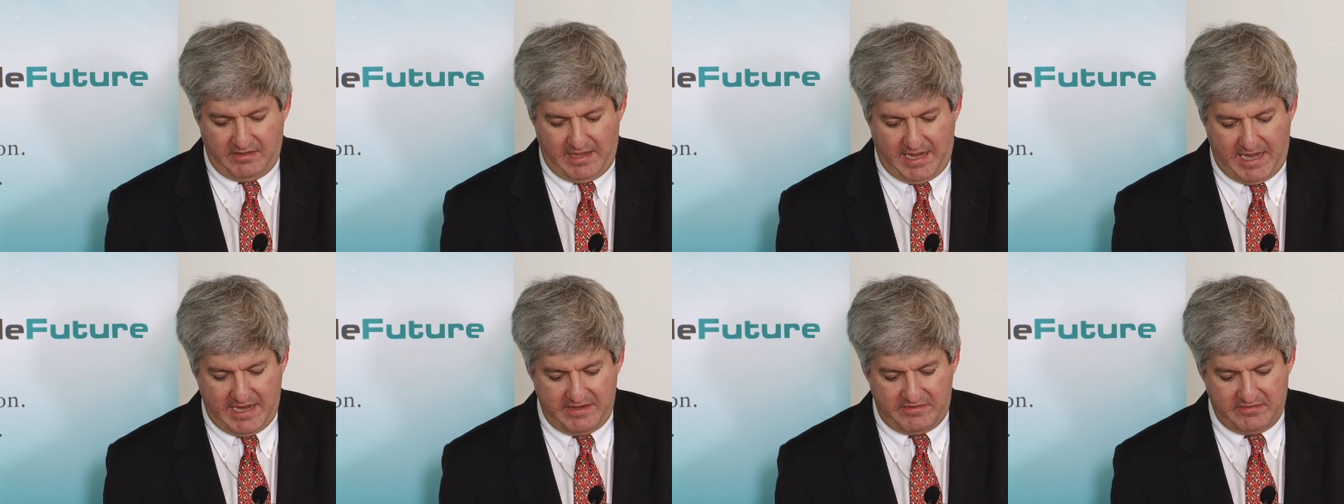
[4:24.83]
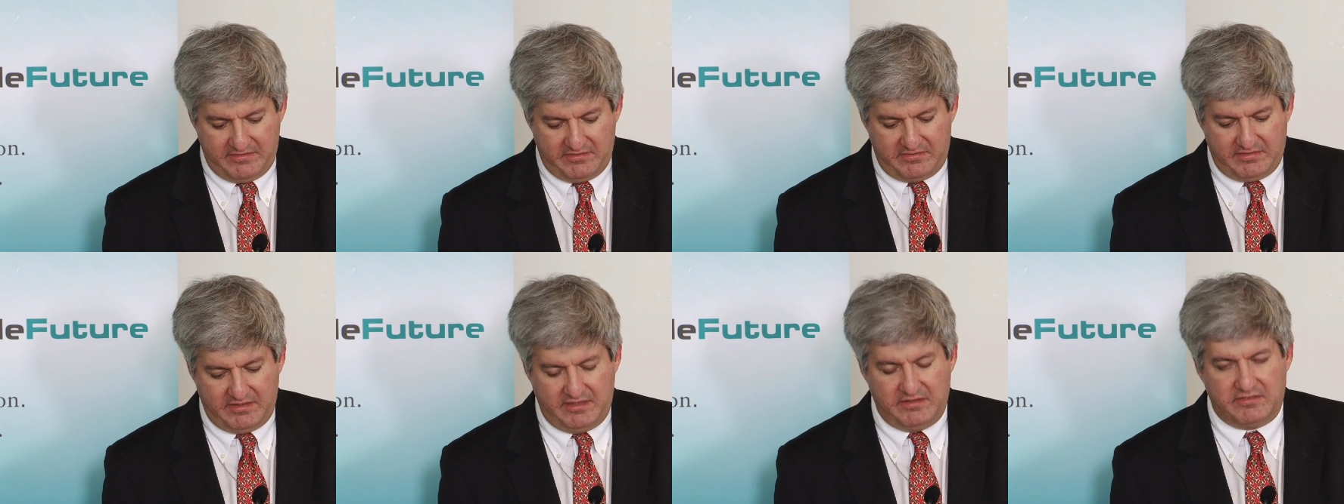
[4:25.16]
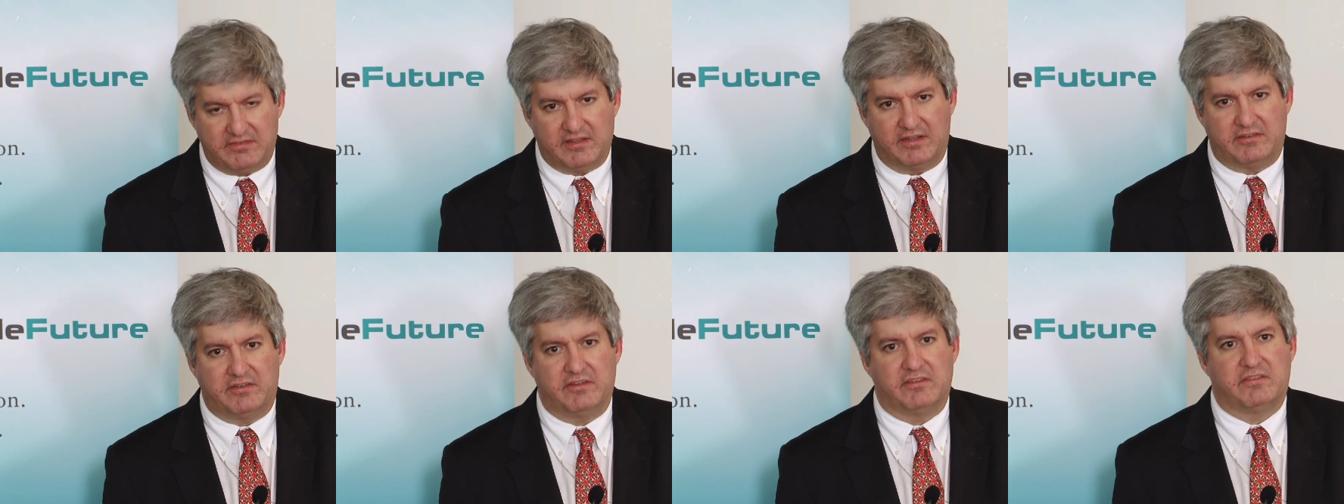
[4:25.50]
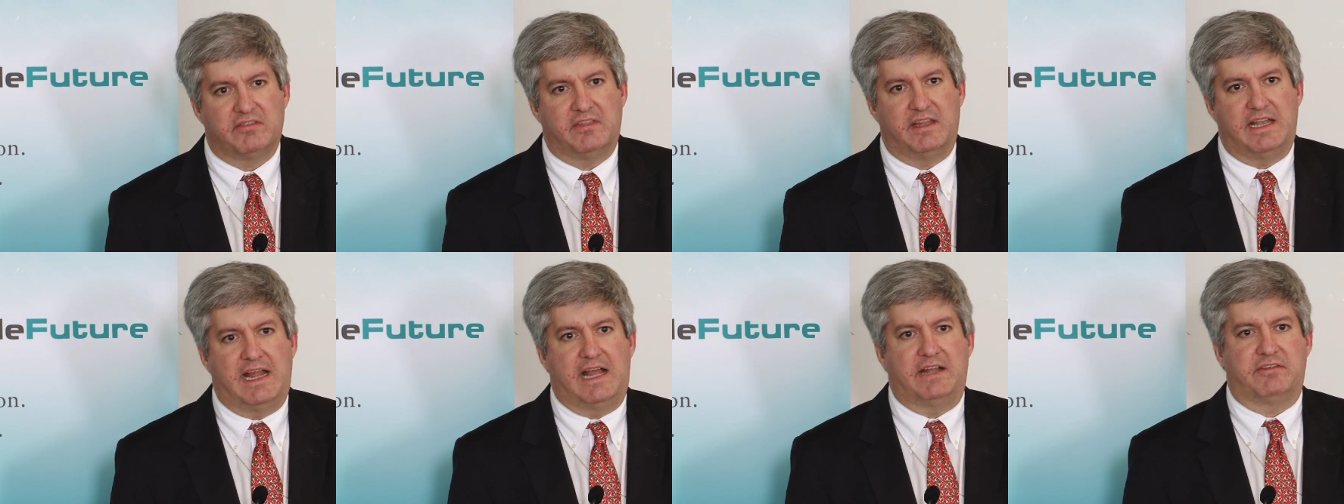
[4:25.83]
agencies such
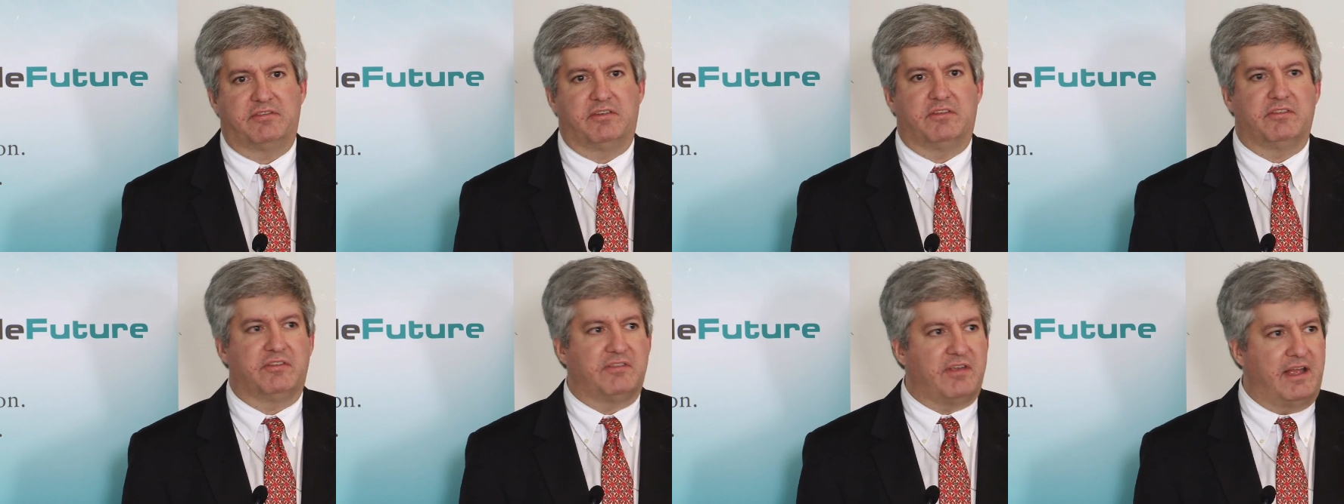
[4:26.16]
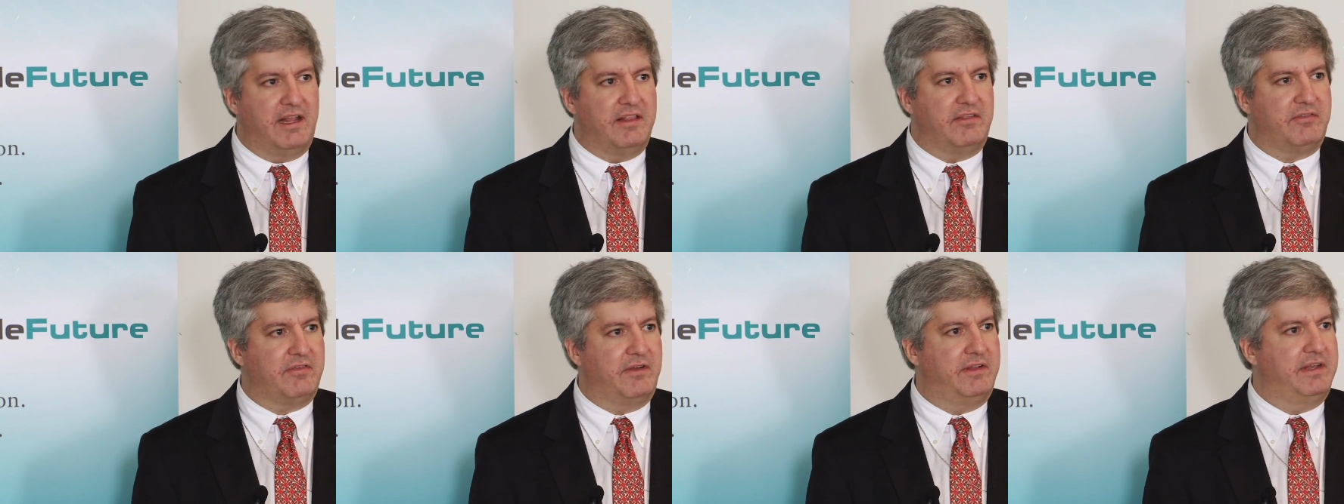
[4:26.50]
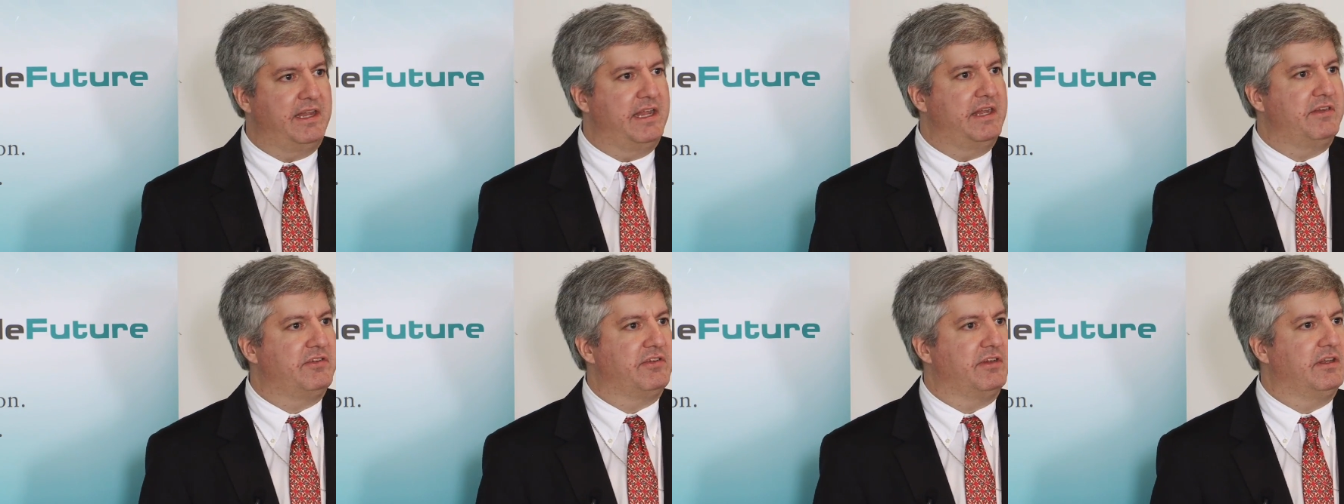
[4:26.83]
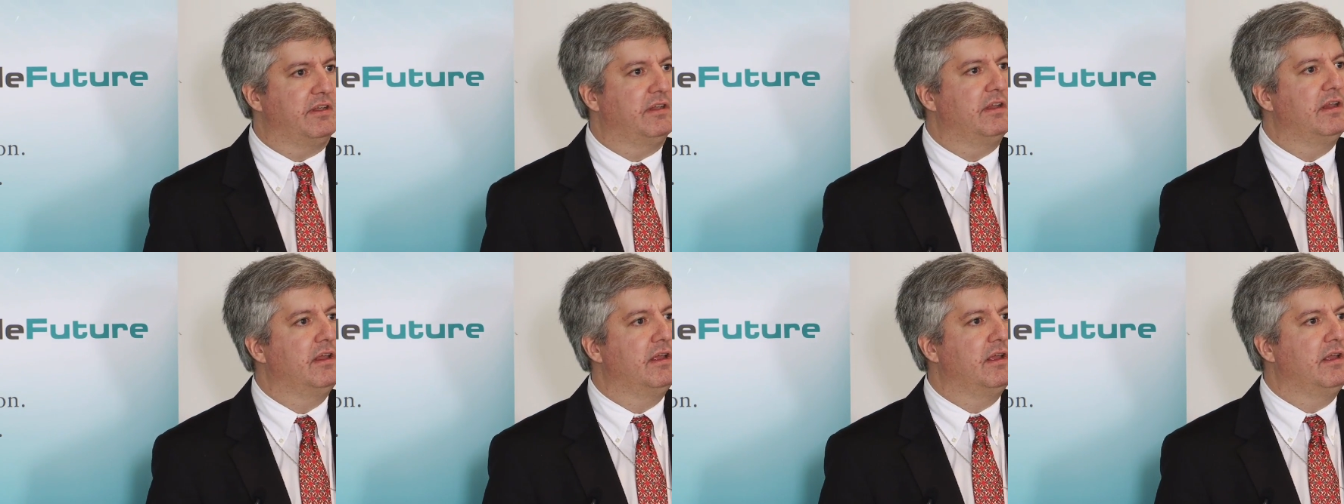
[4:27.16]
as the National Science
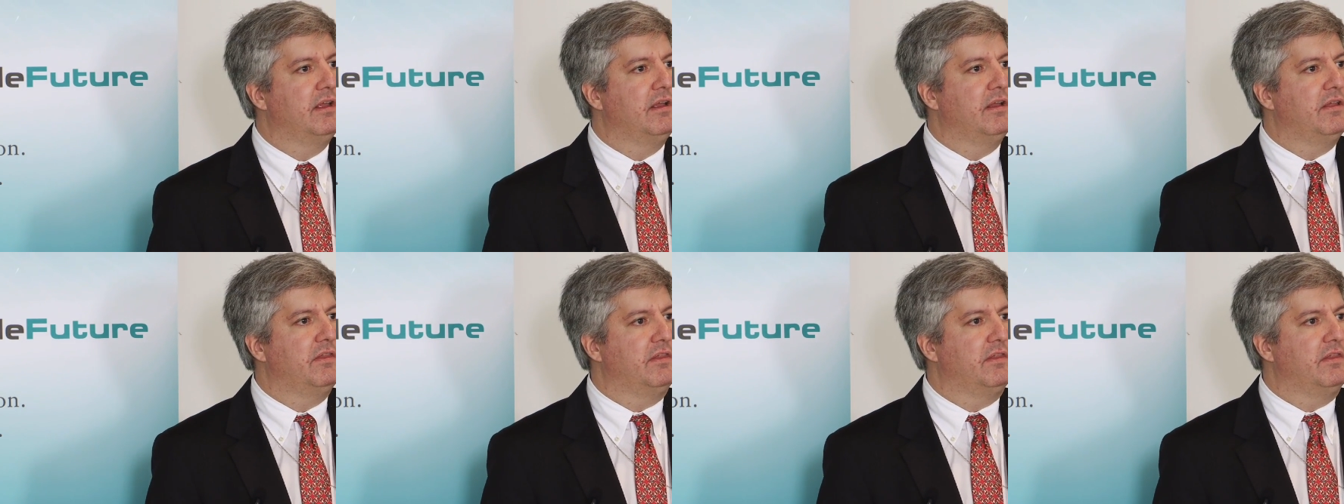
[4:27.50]
Foundation,